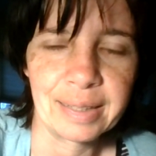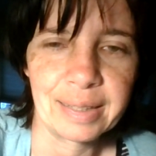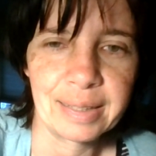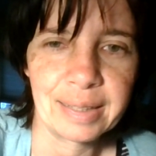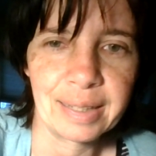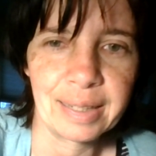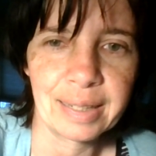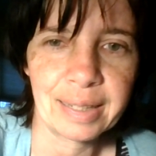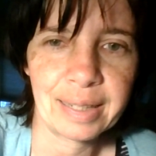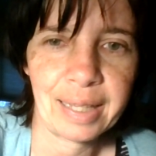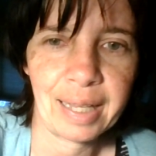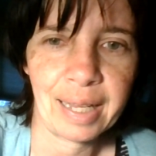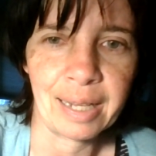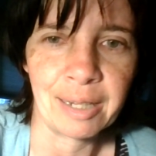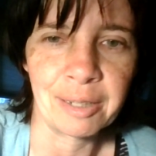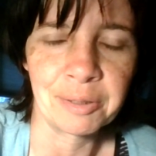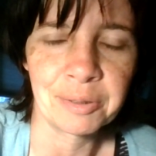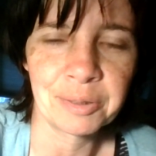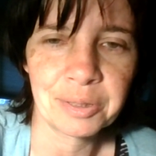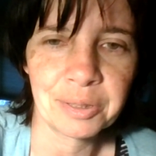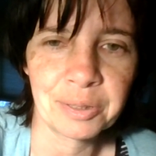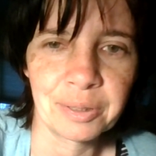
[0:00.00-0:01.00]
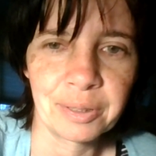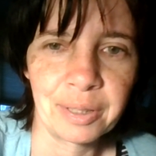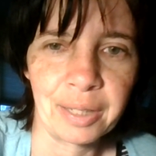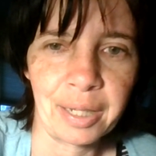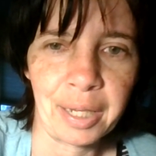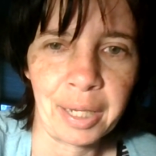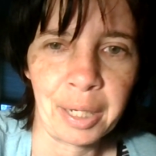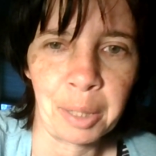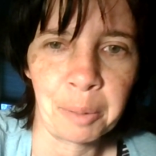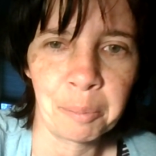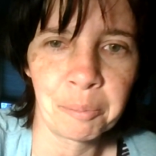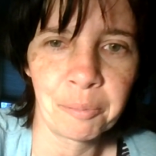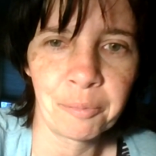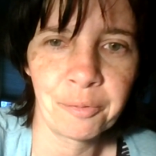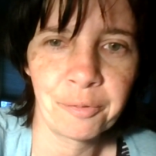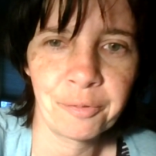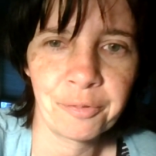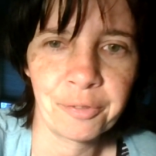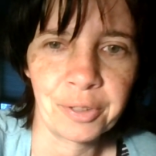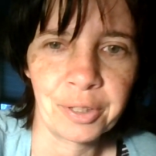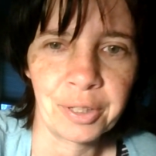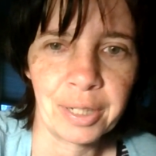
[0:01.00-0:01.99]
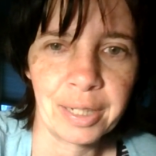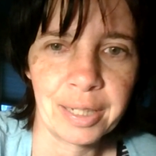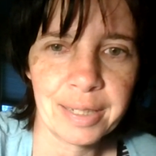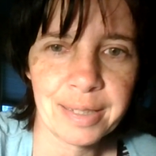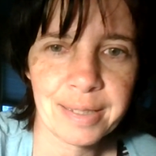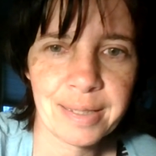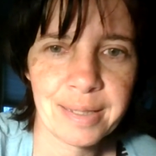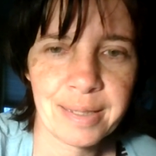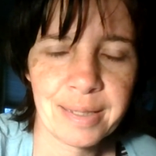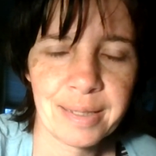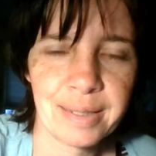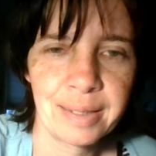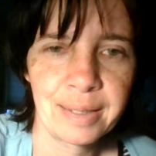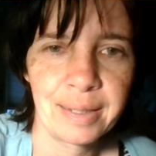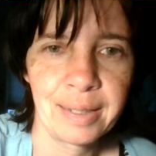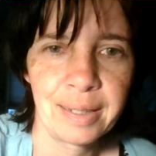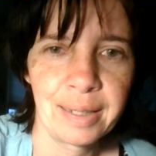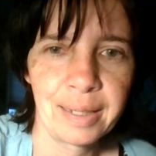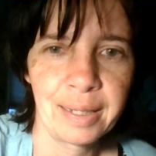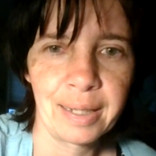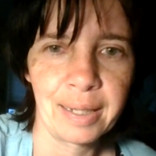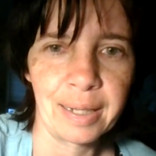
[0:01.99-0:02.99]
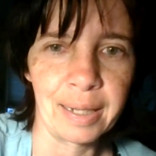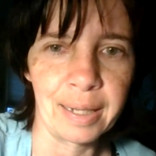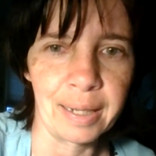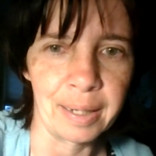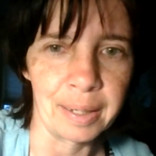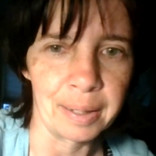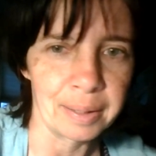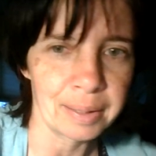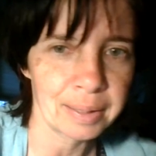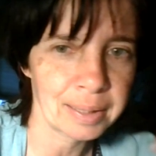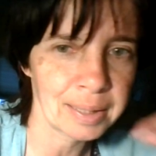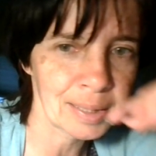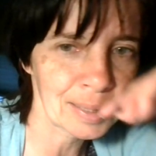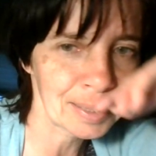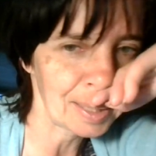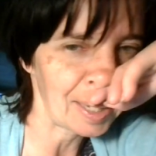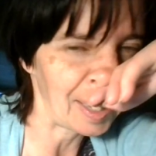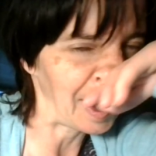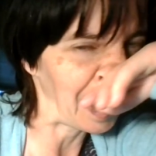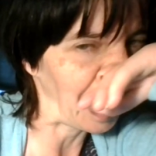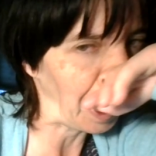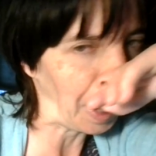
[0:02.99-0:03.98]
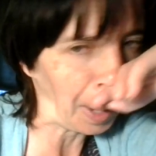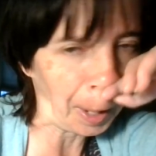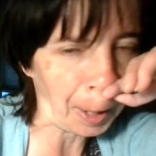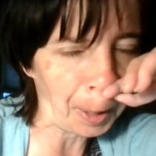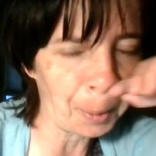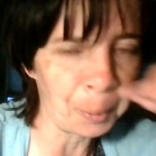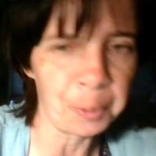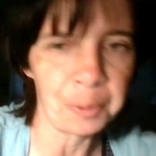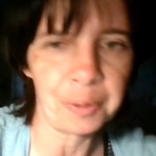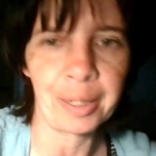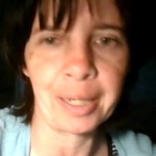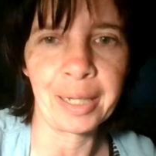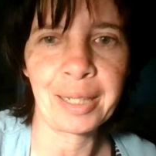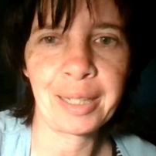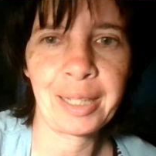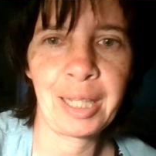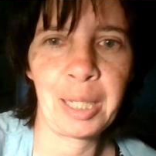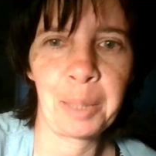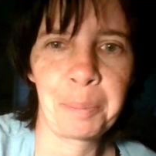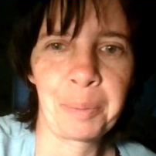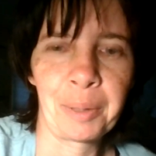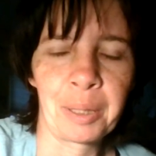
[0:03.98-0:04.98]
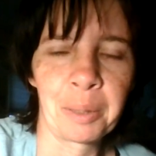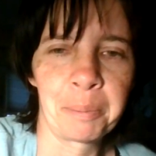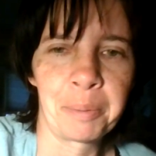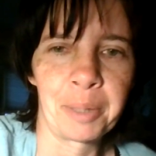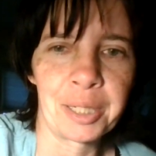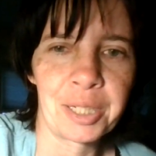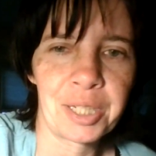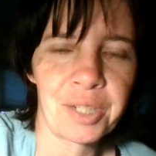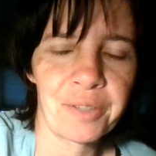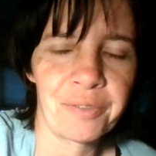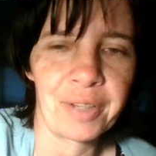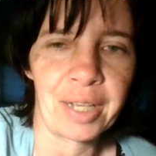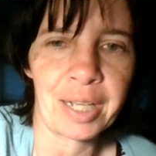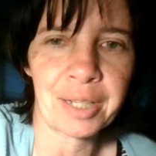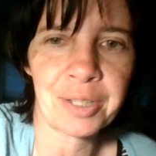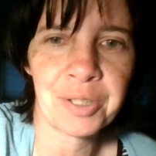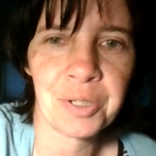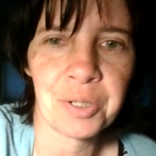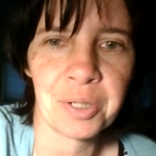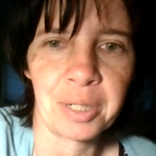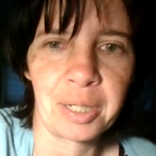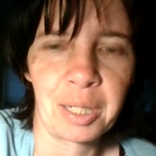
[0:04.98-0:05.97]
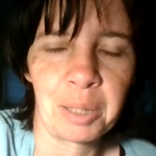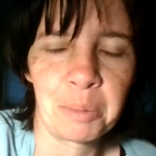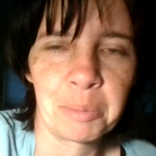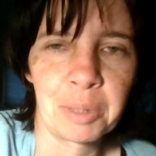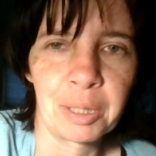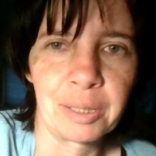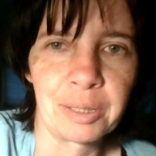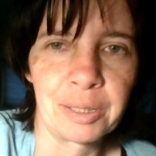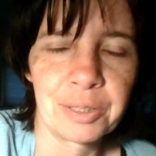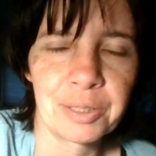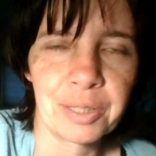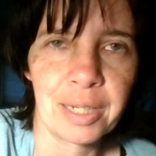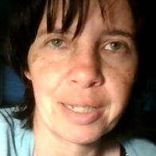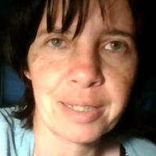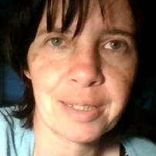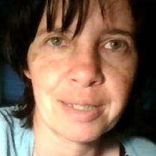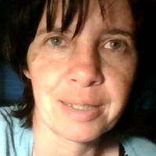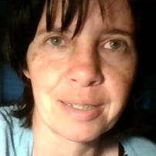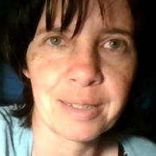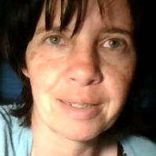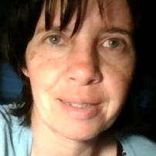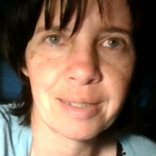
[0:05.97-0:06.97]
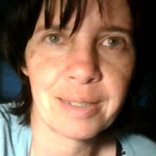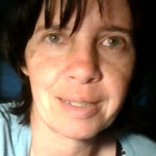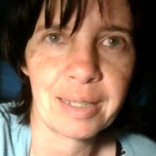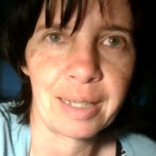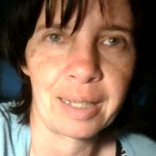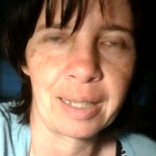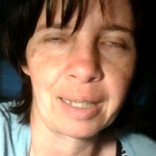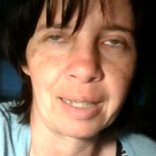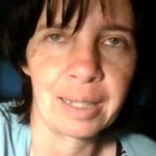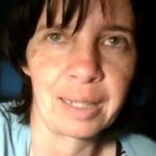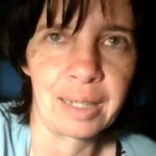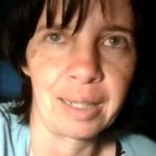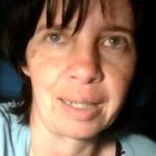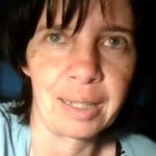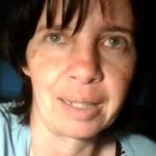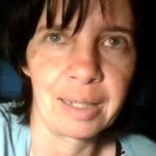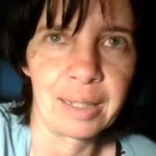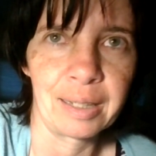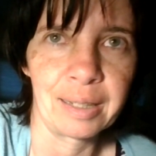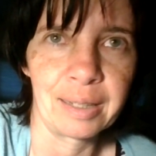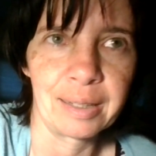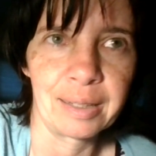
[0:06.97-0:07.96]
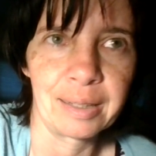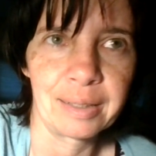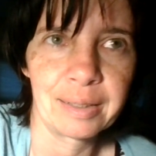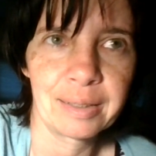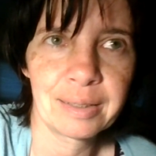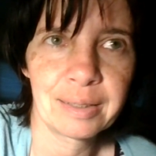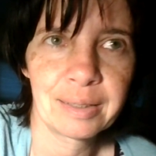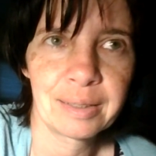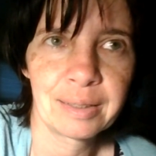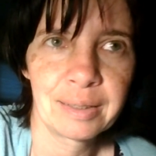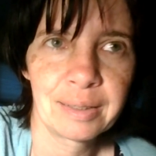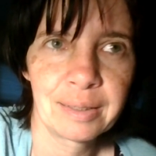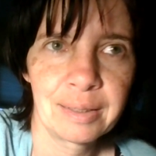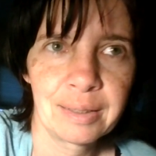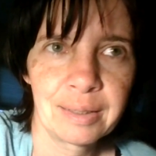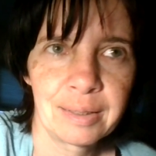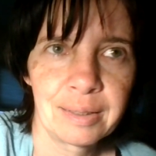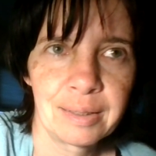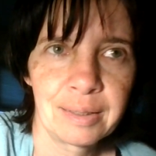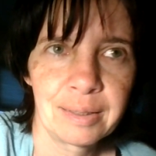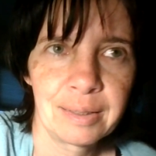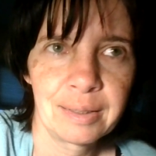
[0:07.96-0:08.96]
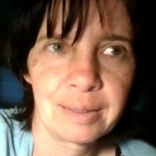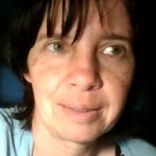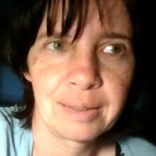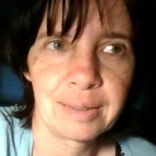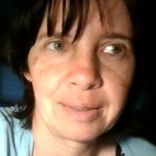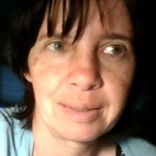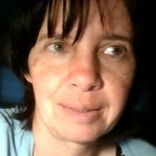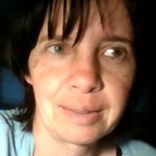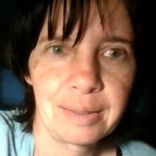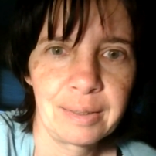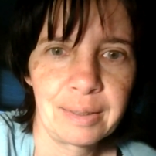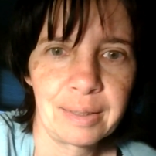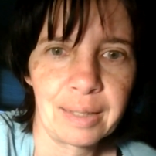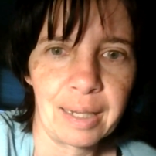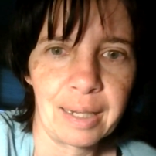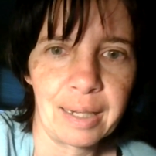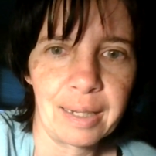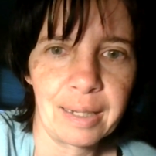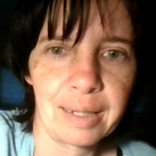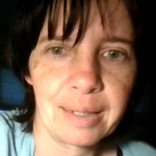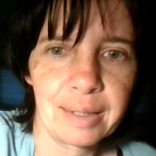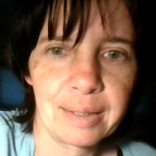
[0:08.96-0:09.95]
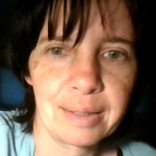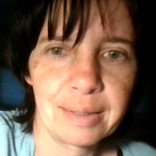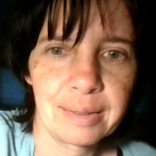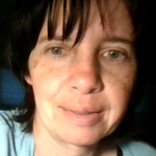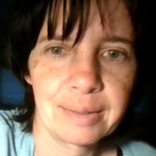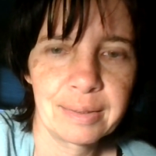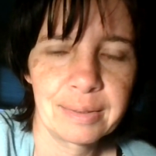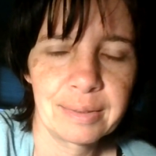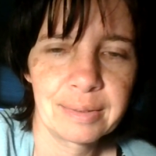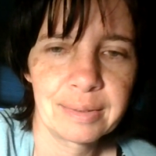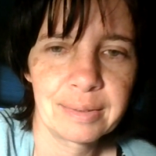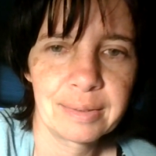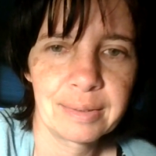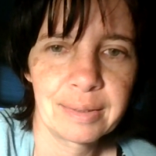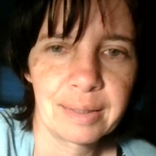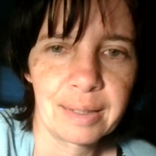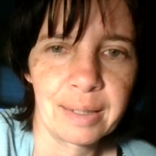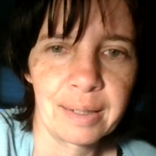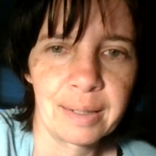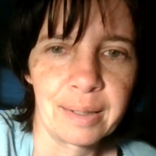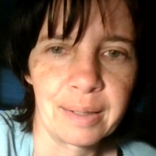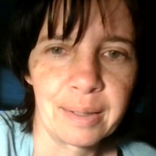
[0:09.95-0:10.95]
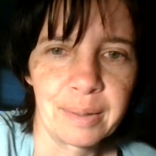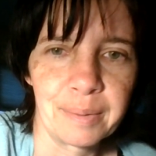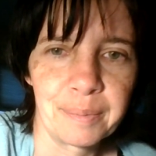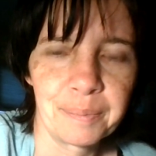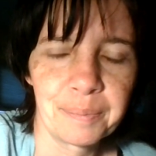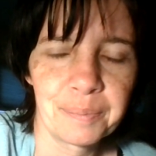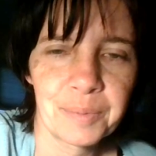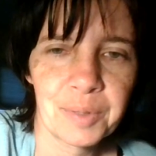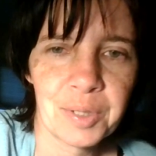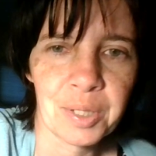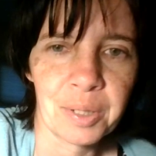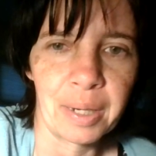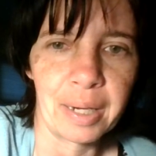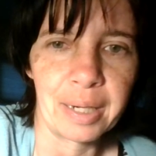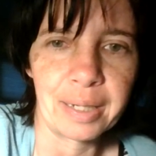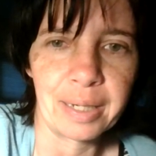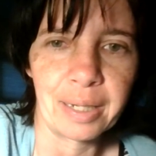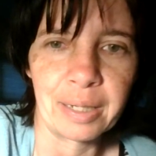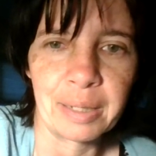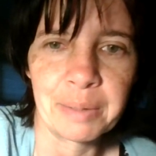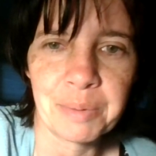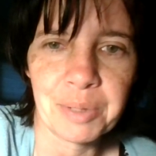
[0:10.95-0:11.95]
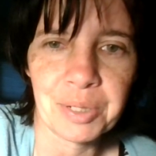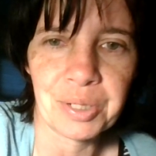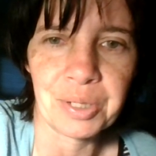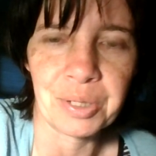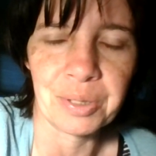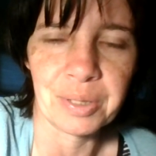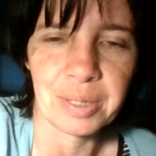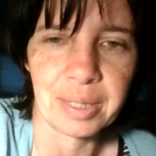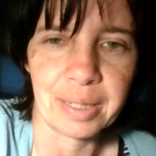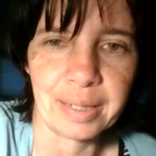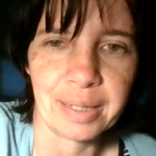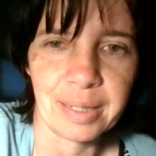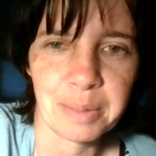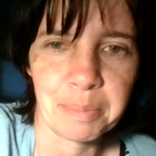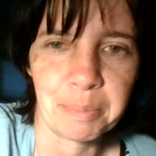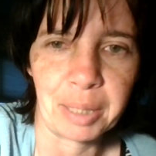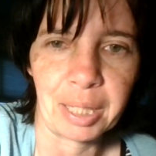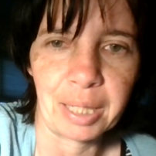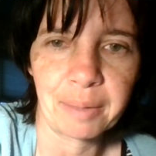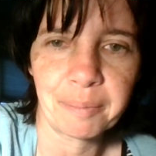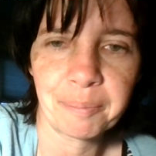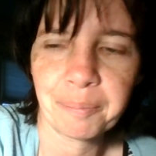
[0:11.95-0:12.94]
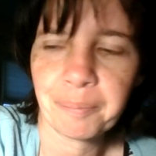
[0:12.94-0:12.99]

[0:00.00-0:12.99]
account or name for us, because I don't like keeping a bunch of extra email addresses, and yeah, so right now I'm just using it as me.